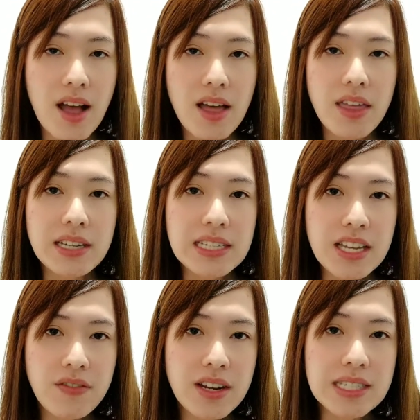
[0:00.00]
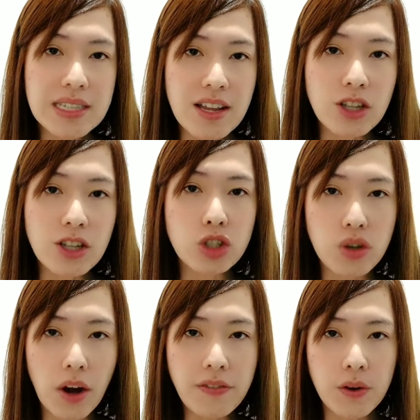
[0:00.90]
that even a single
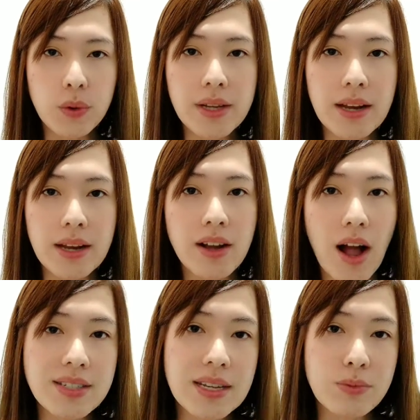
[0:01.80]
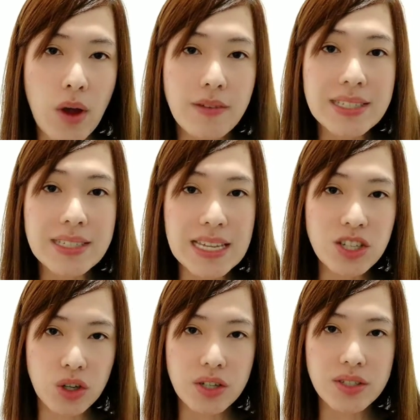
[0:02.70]
star fruit can cause them to have
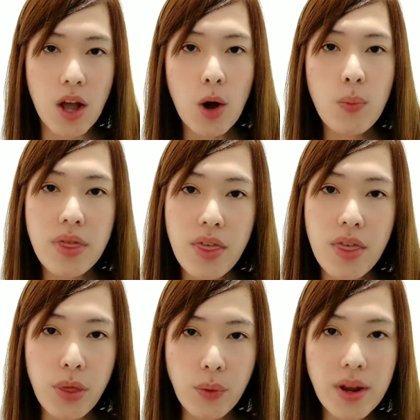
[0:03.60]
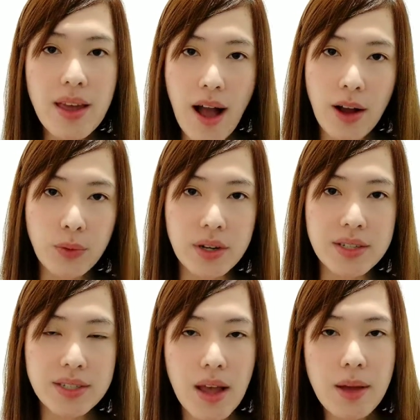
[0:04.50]
seizures within three
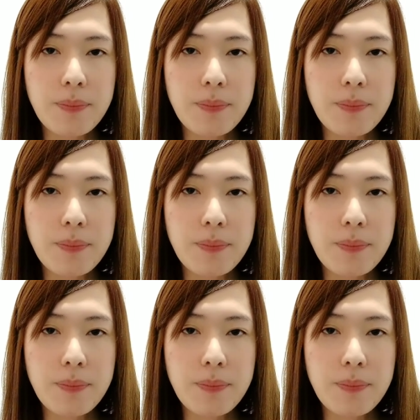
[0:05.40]
hours,